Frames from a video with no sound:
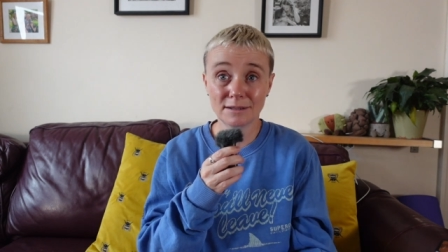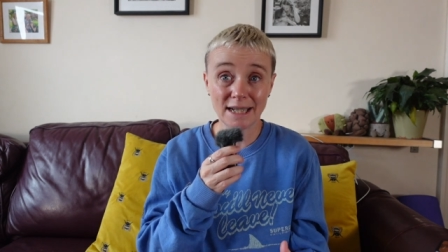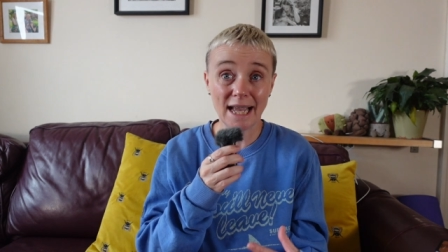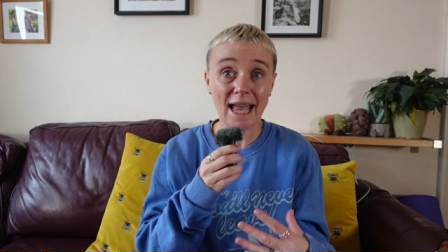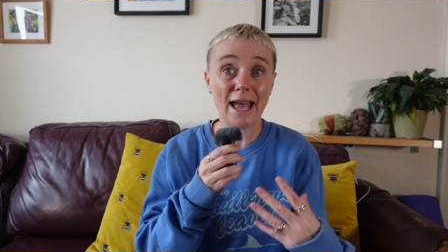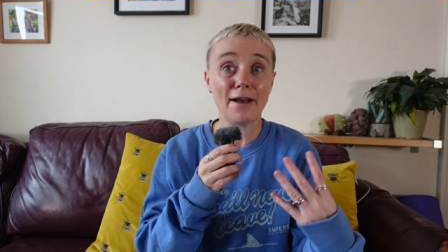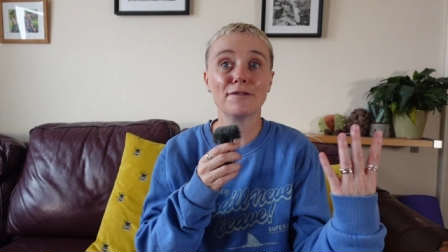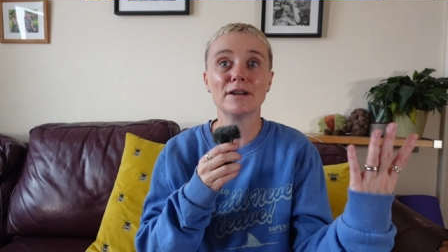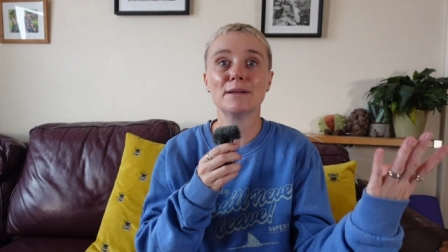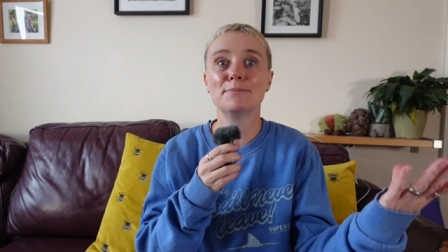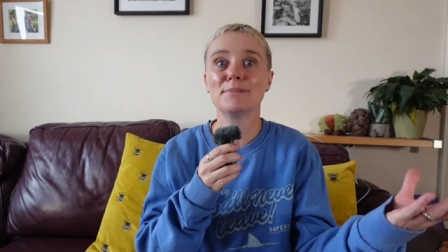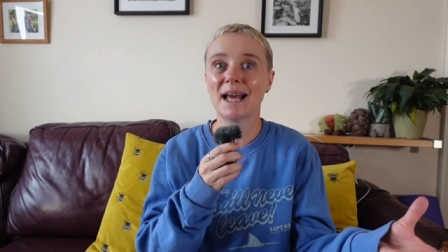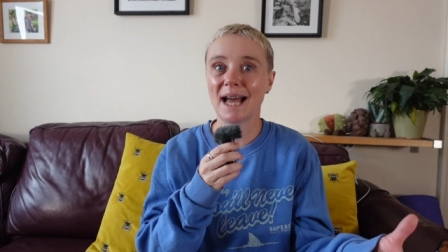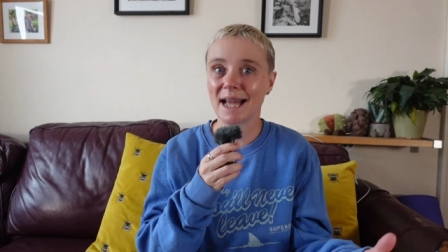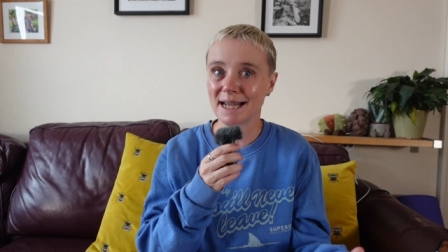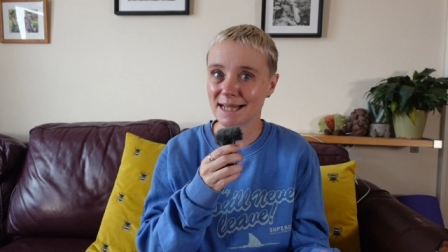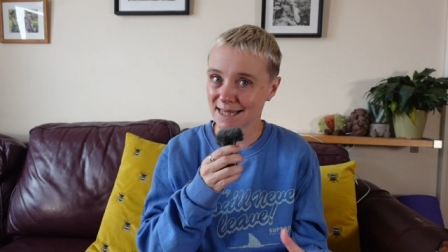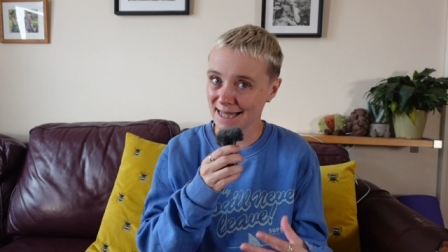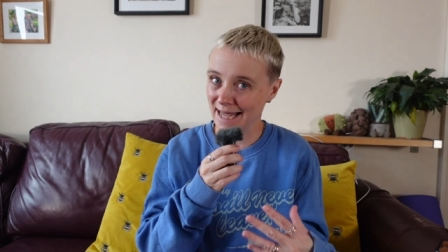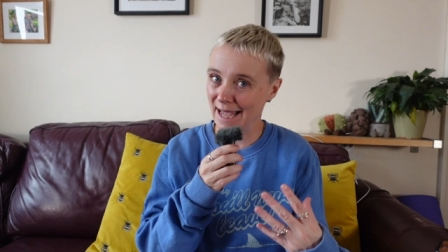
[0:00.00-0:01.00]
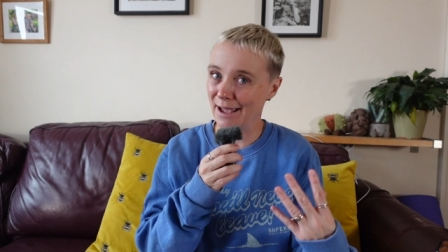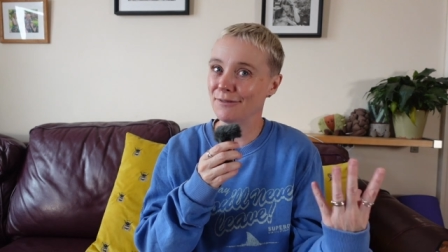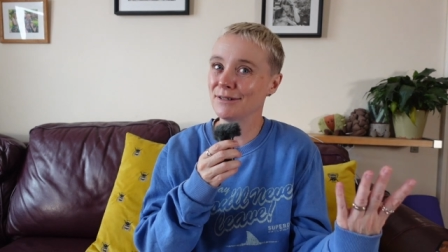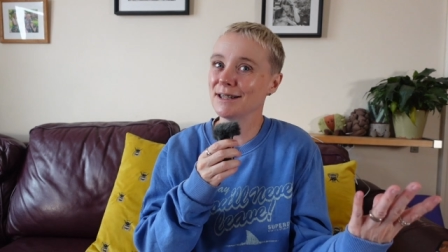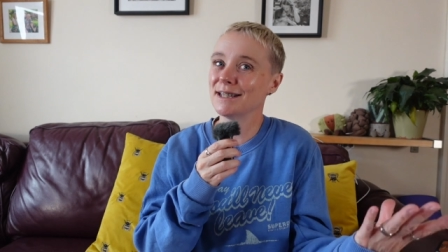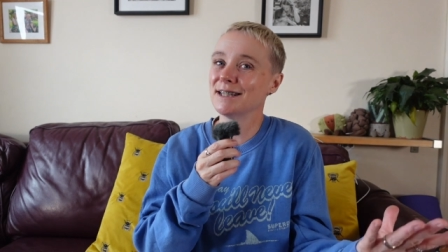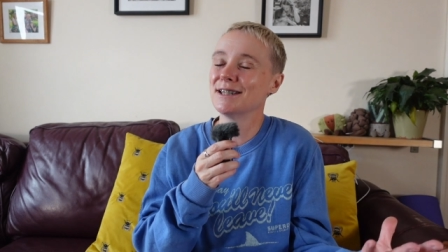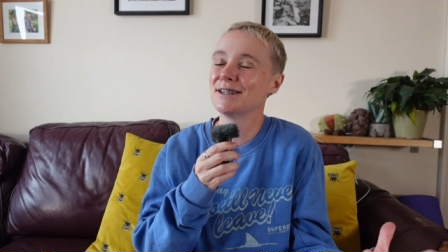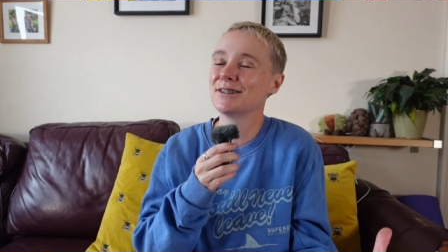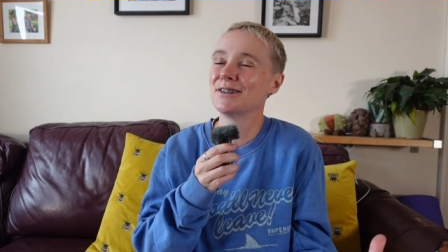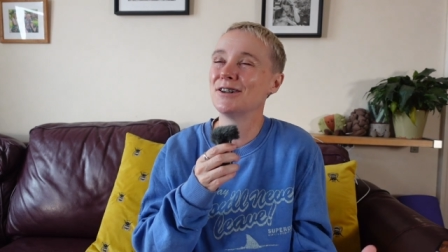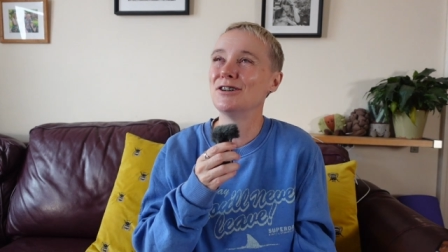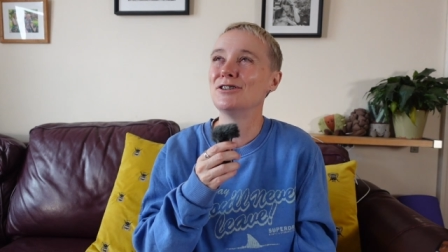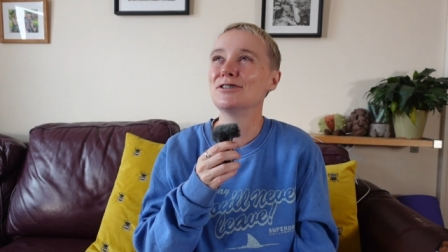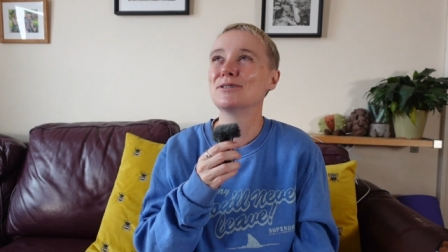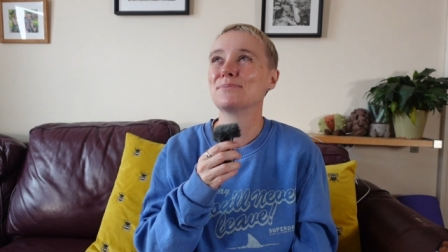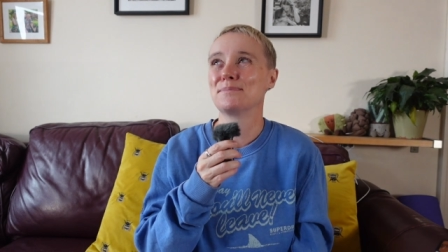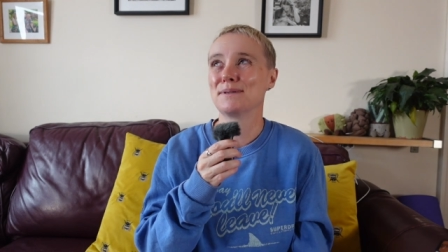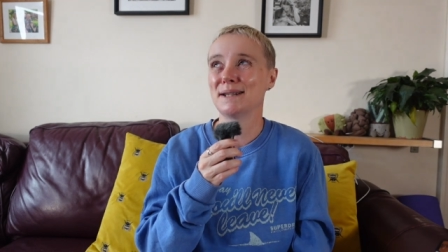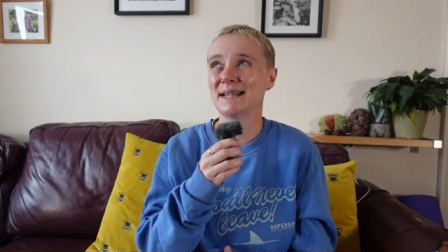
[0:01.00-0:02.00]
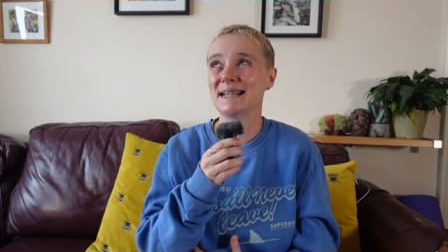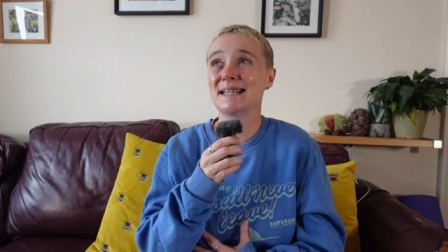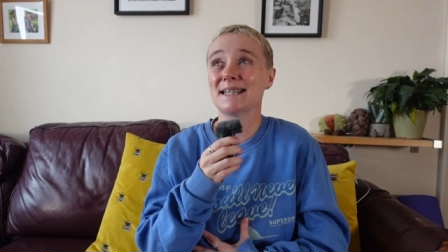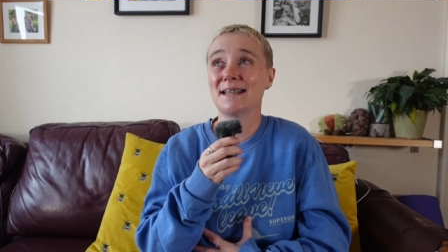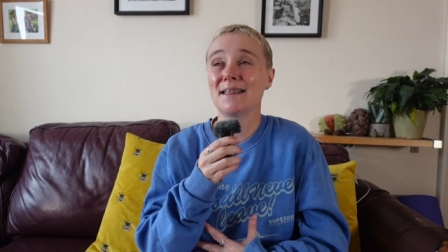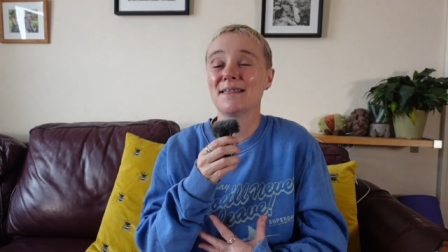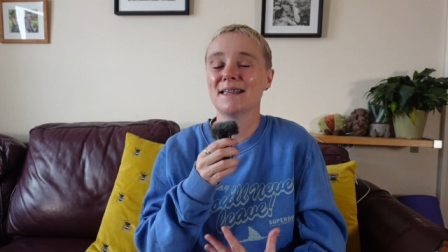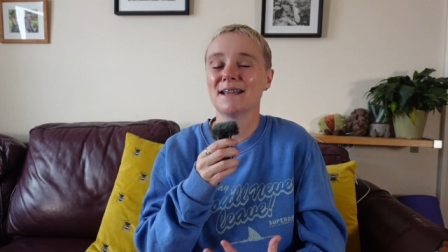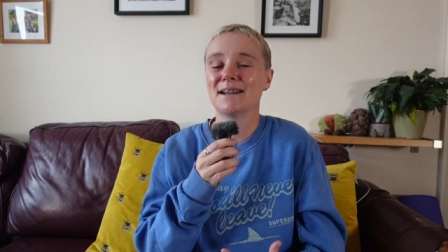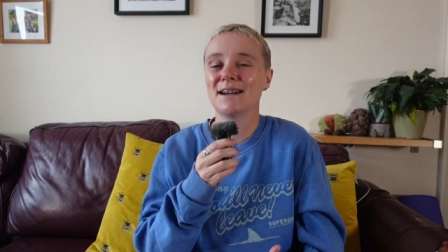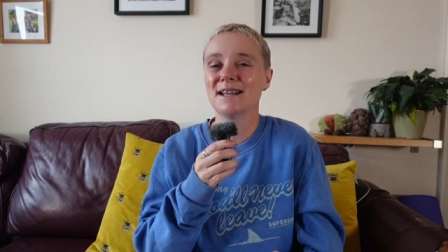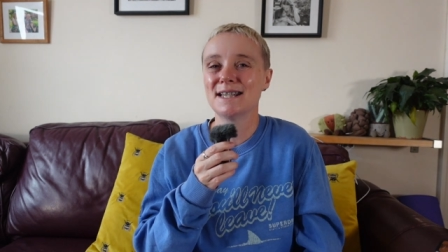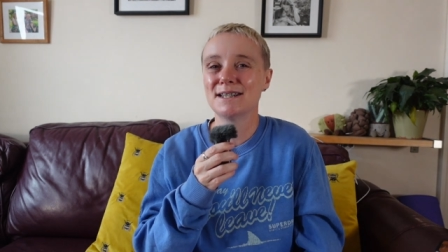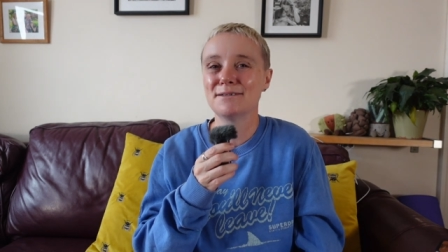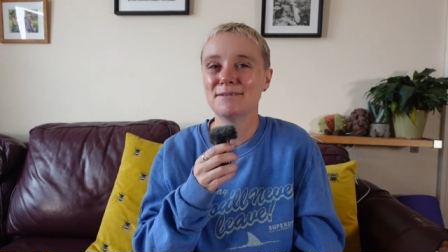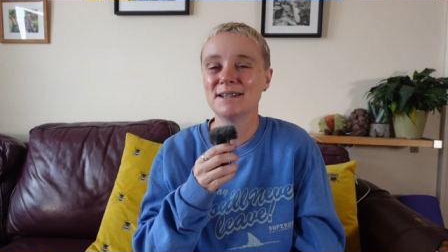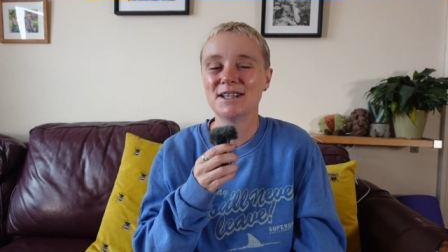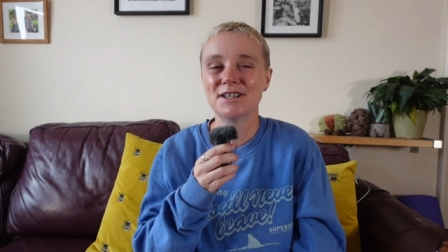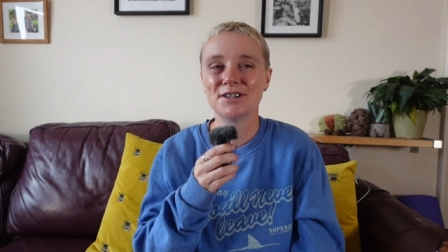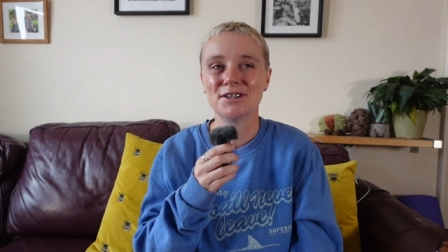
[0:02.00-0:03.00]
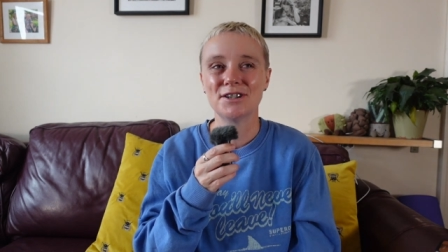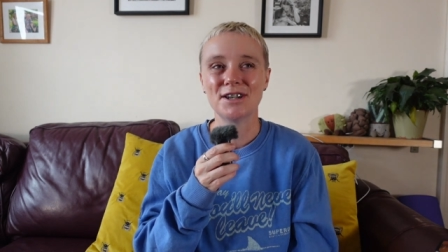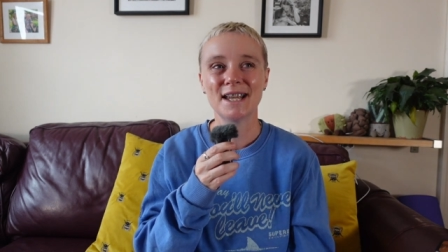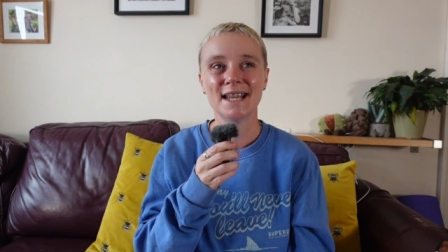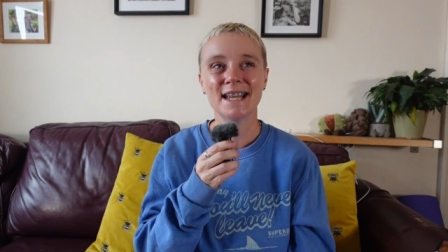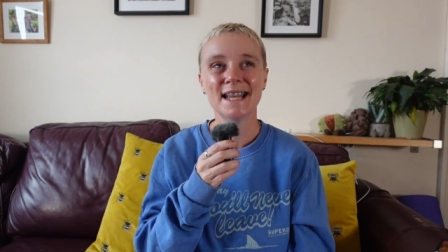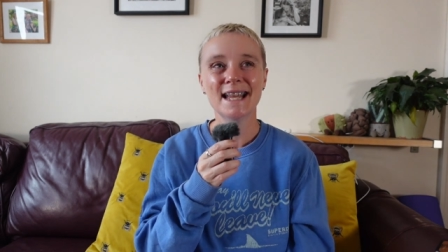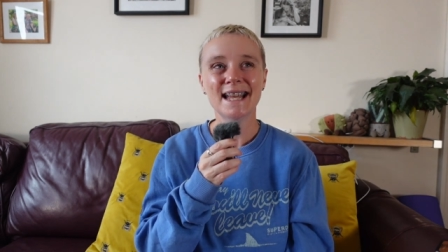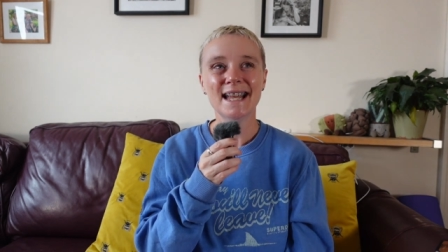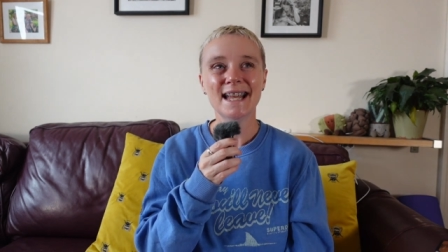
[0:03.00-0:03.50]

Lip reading: carefully planned, carefully controlled, but it's something I do enjoy.